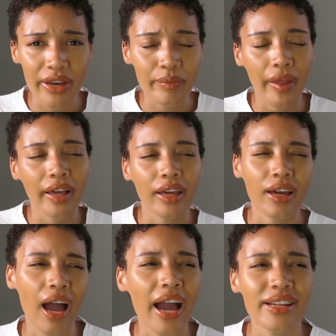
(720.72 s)
them. Like,
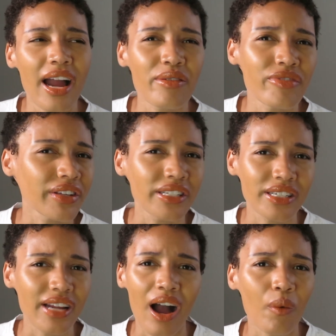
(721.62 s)
I really
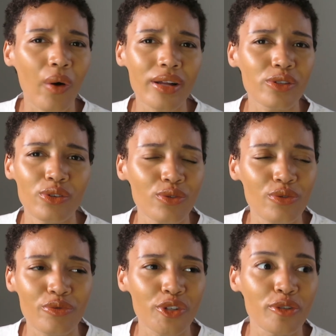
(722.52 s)
did not want
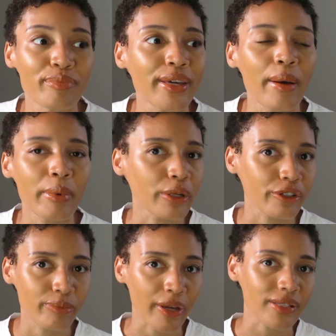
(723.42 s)
to just be up in their
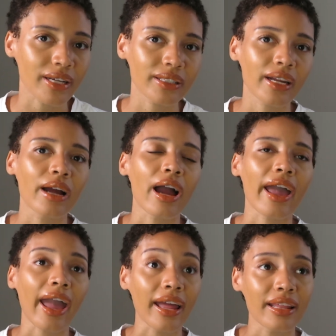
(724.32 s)
space like that. I
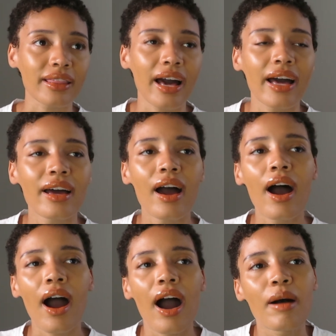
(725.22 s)
hated that.
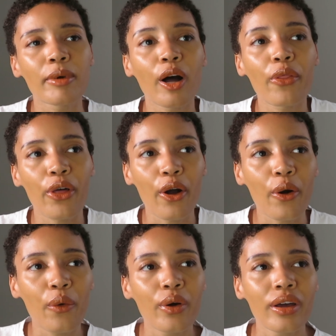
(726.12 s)
And
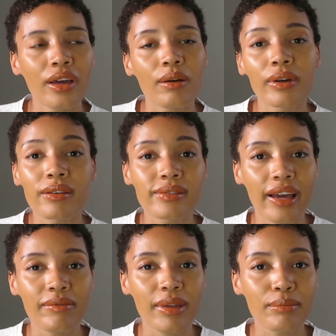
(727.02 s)
although it would have
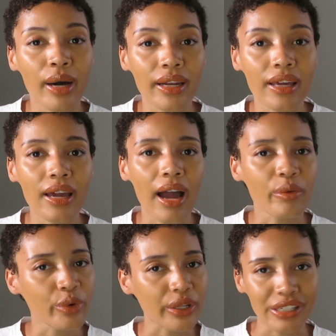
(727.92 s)
saved me money, I
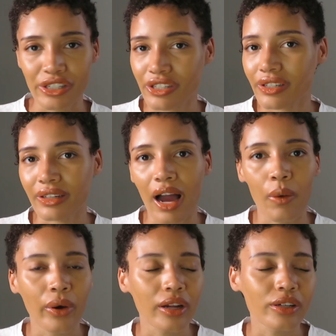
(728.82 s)
really just did
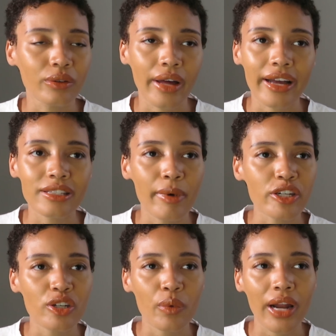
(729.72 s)
not want to do that,
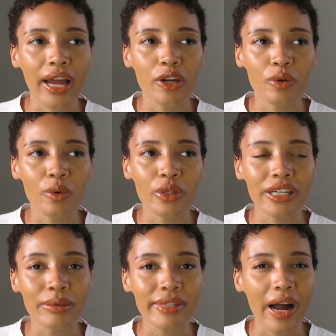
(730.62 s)
especially when I knew
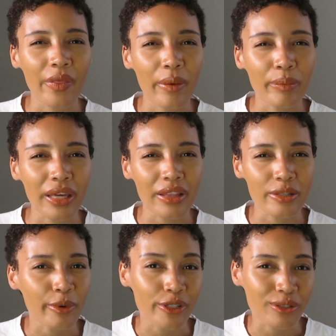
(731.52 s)
deep down that me and this
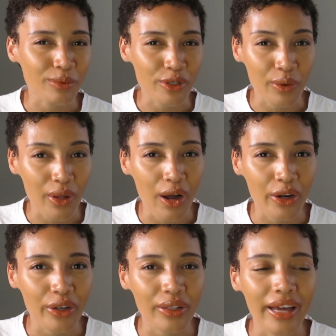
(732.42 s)
person were no
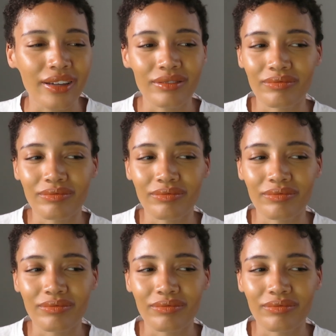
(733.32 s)
longer like